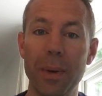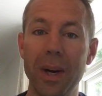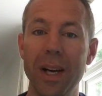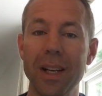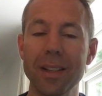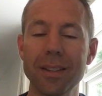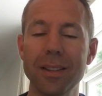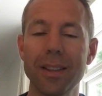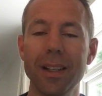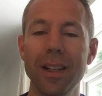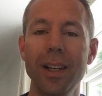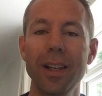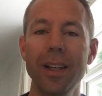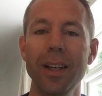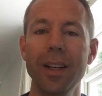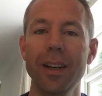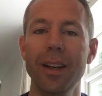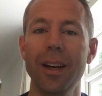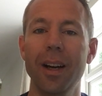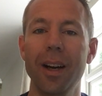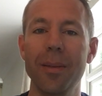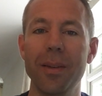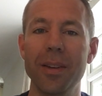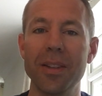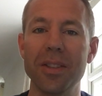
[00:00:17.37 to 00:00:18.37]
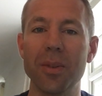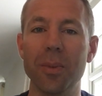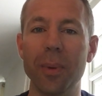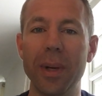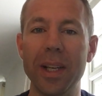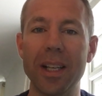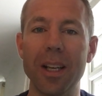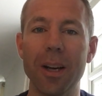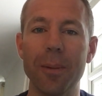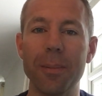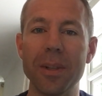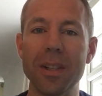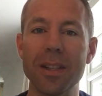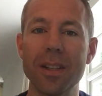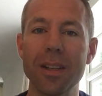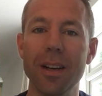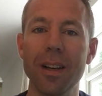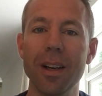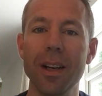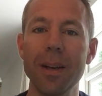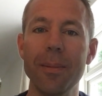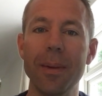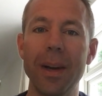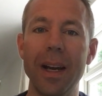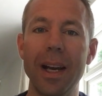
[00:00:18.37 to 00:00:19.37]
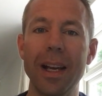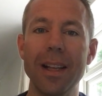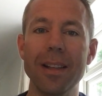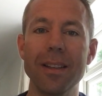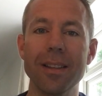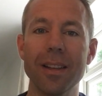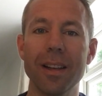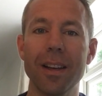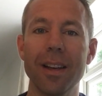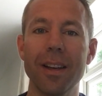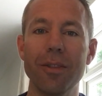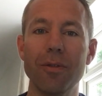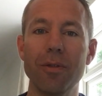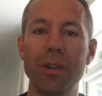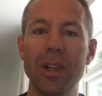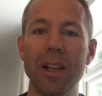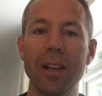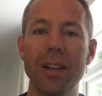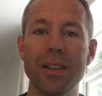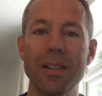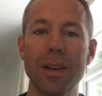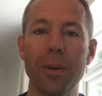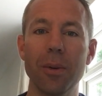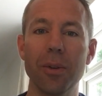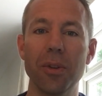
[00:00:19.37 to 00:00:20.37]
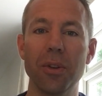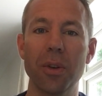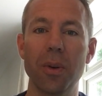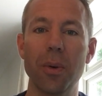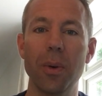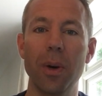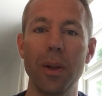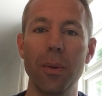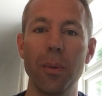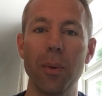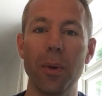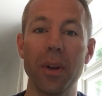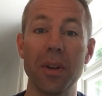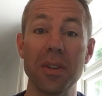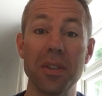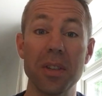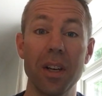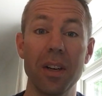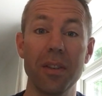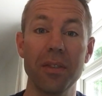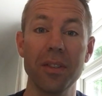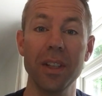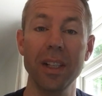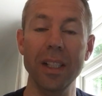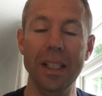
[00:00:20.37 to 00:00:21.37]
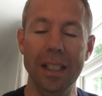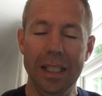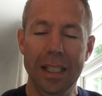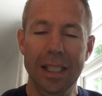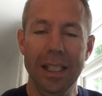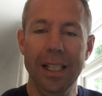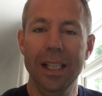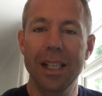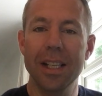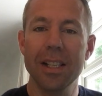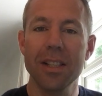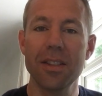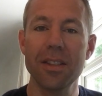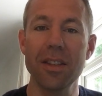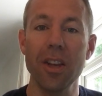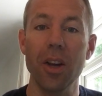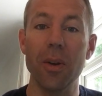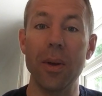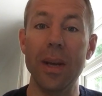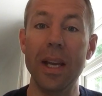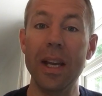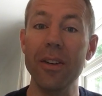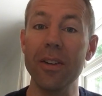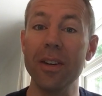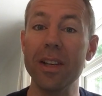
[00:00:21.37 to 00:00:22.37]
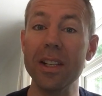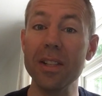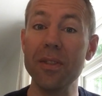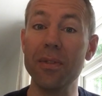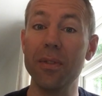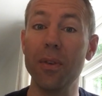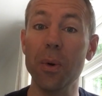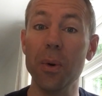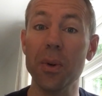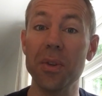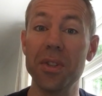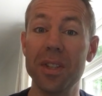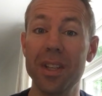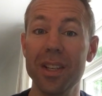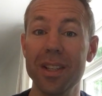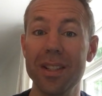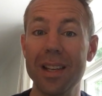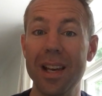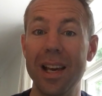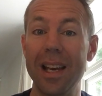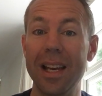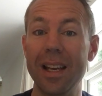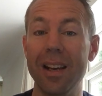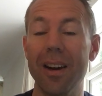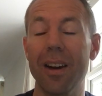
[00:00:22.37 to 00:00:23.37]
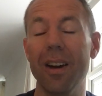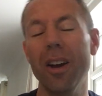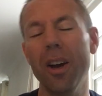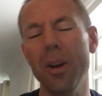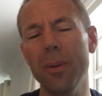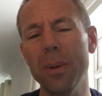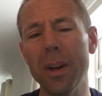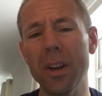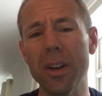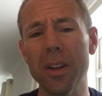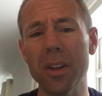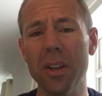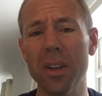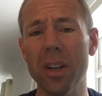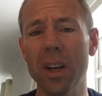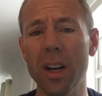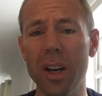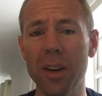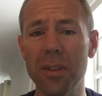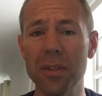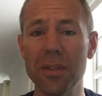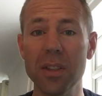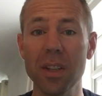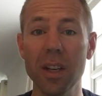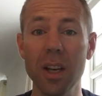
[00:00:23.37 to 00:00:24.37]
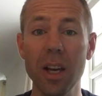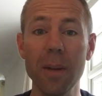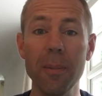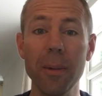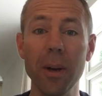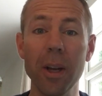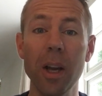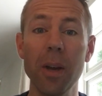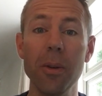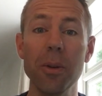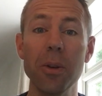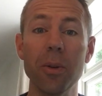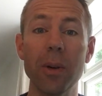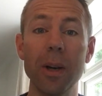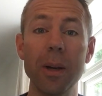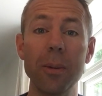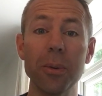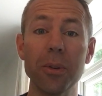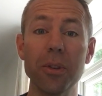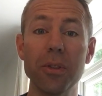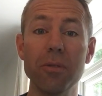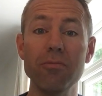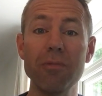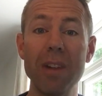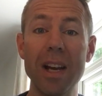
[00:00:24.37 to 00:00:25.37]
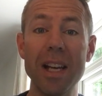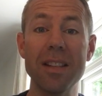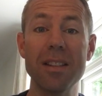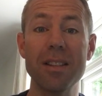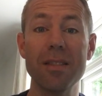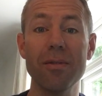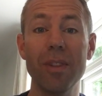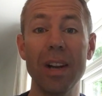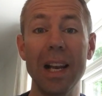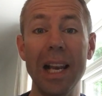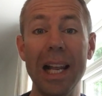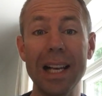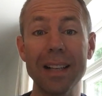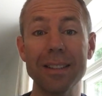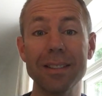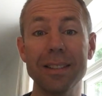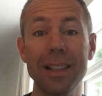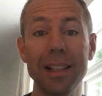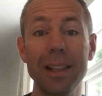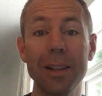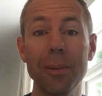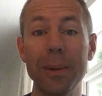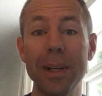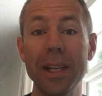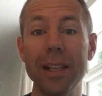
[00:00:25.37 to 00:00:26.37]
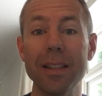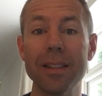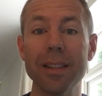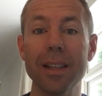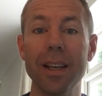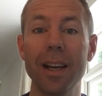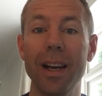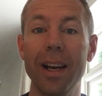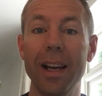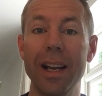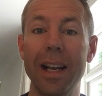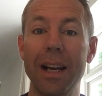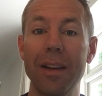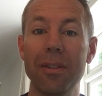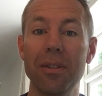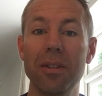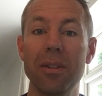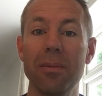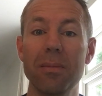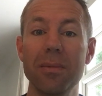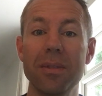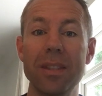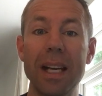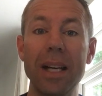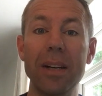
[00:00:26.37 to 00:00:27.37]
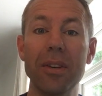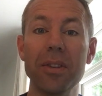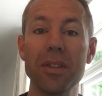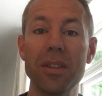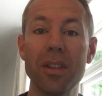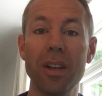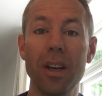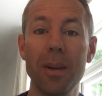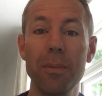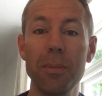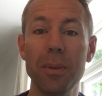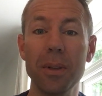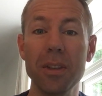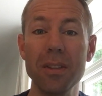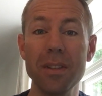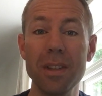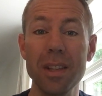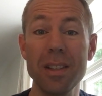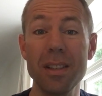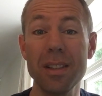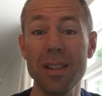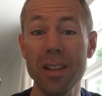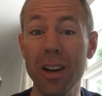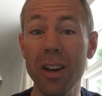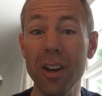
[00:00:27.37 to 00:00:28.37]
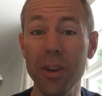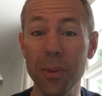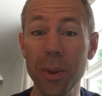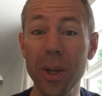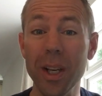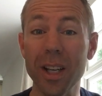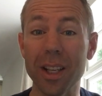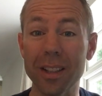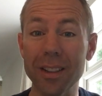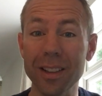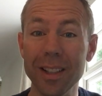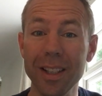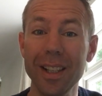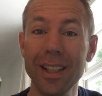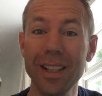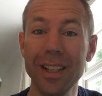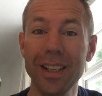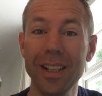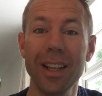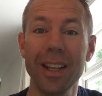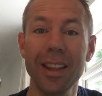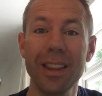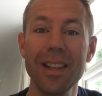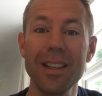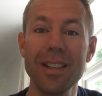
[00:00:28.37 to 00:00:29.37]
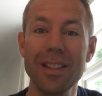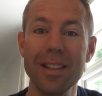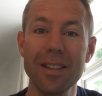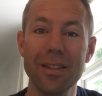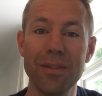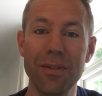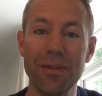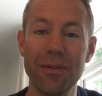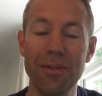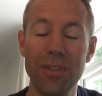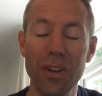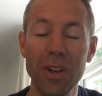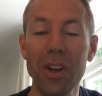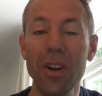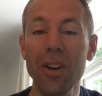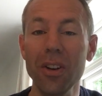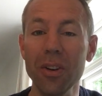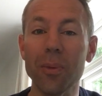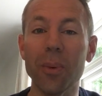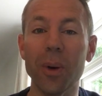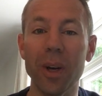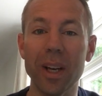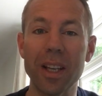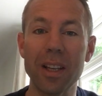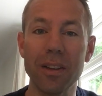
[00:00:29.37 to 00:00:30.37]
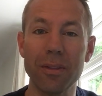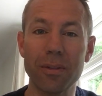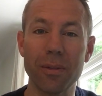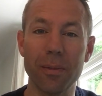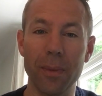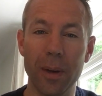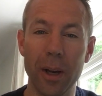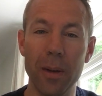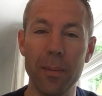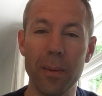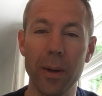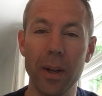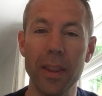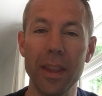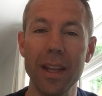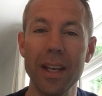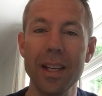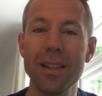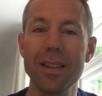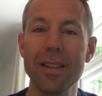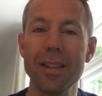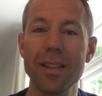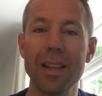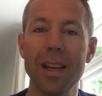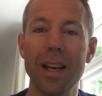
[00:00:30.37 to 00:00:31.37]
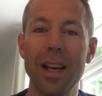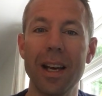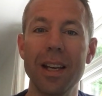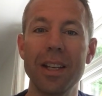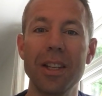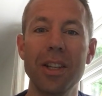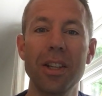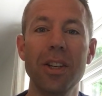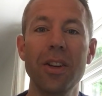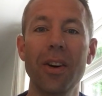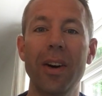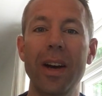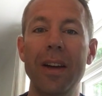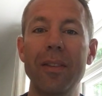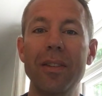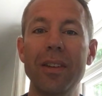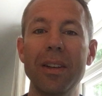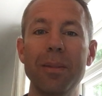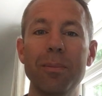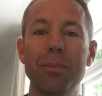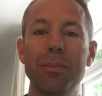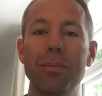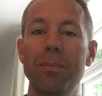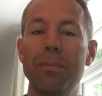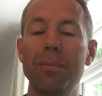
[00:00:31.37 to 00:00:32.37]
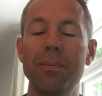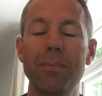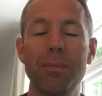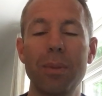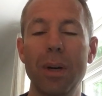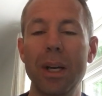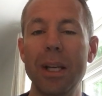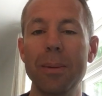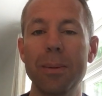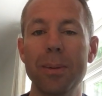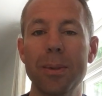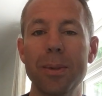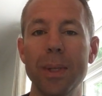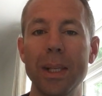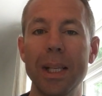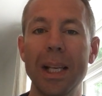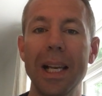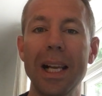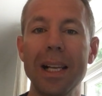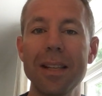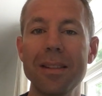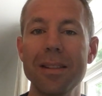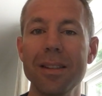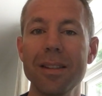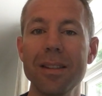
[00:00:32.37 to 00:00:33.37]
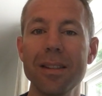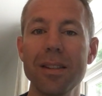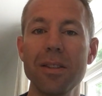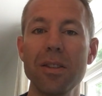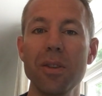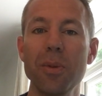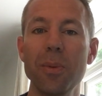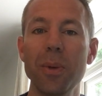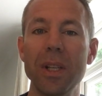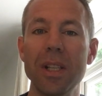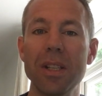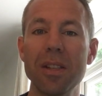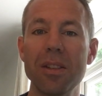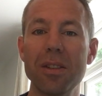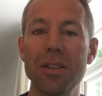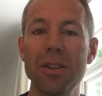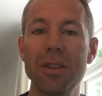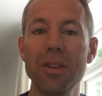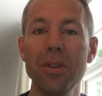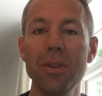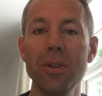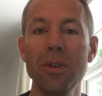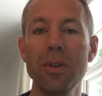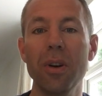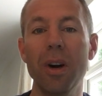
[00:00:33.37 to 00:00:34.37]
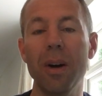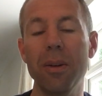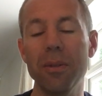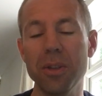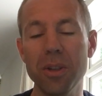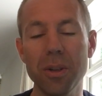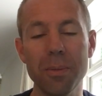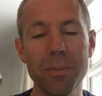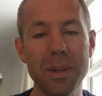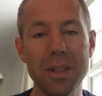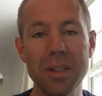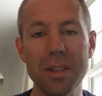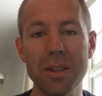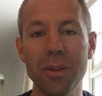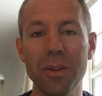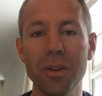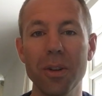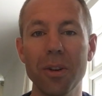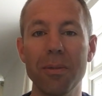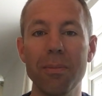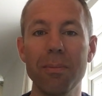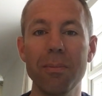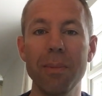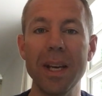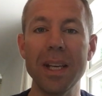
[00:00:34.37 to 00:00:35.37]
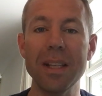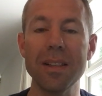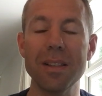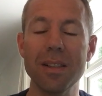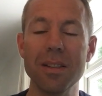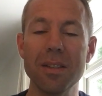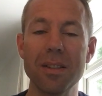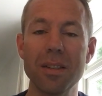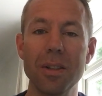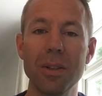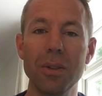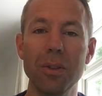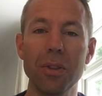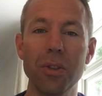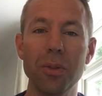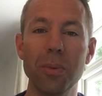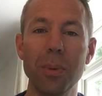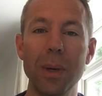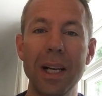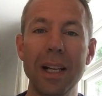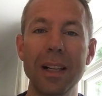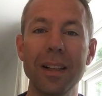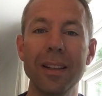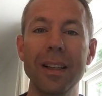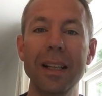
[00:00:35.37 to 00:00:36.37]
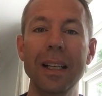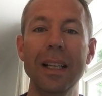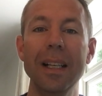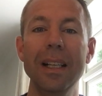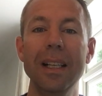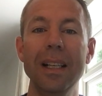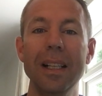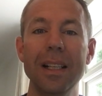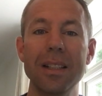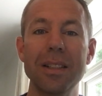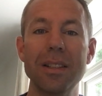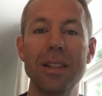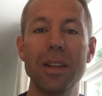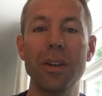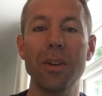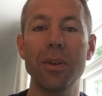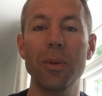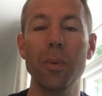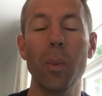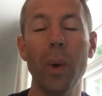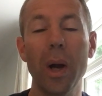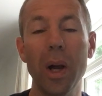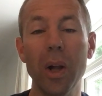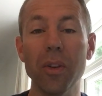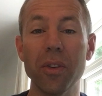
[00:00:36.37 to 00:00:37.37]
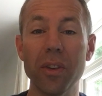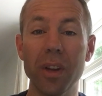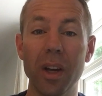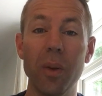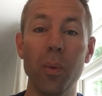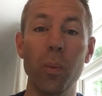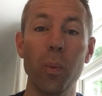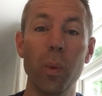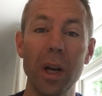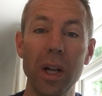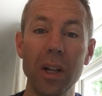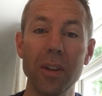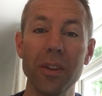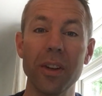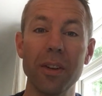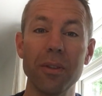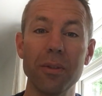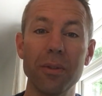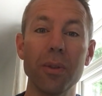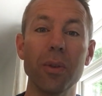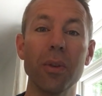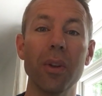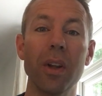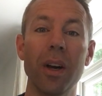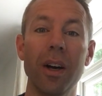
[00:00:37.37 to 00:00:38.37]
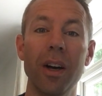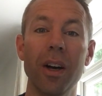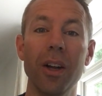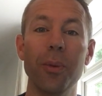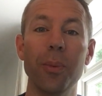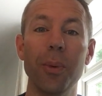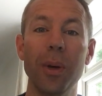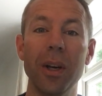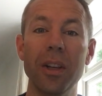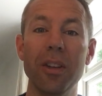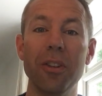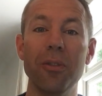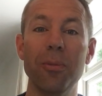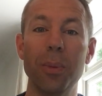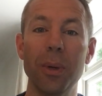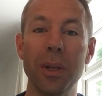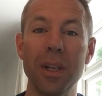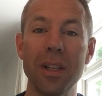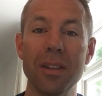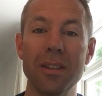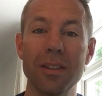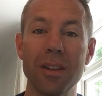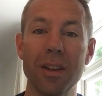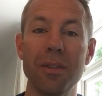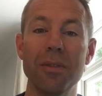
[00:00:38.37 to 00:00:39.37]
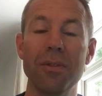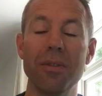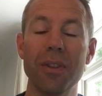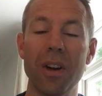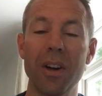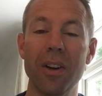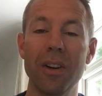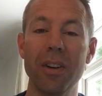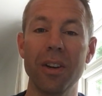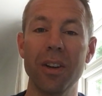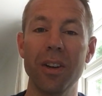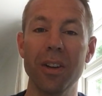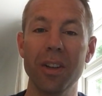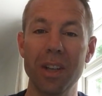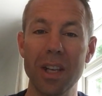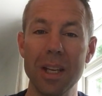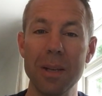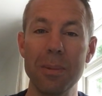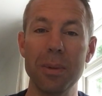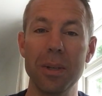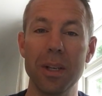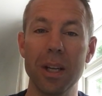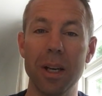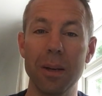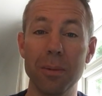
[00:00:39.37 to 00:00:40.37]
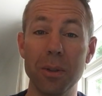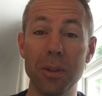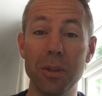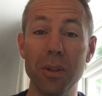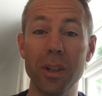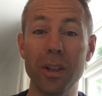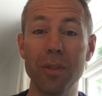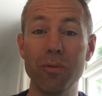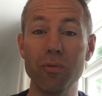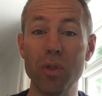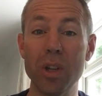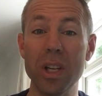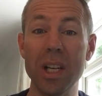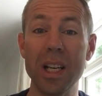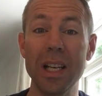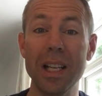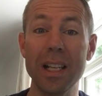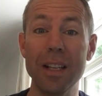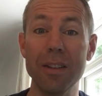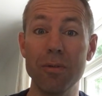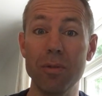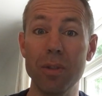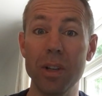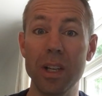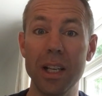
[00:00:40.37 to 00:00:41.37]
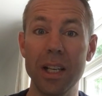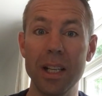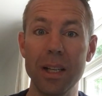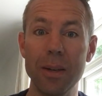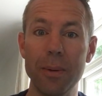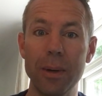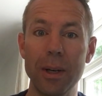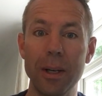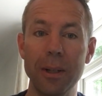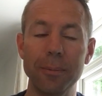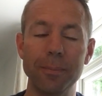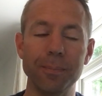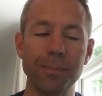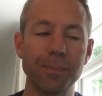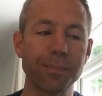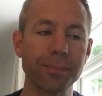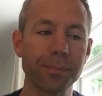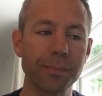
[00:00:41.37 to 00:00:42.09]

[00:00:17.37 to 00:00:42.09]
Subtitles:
But I managed to wake up in time and realise that wasn't quite what I was after. So here it is for today. I hope you had a good half term. I hope you were able to rest and relax a little bit and have some downtime because this is hard work. This is full on working from home like this. You're not having breaks between lessons as you would in school. You're missing all your mates in school as well. So well done for all the hard work you've put in so far and keep it up. You're doing really, really well.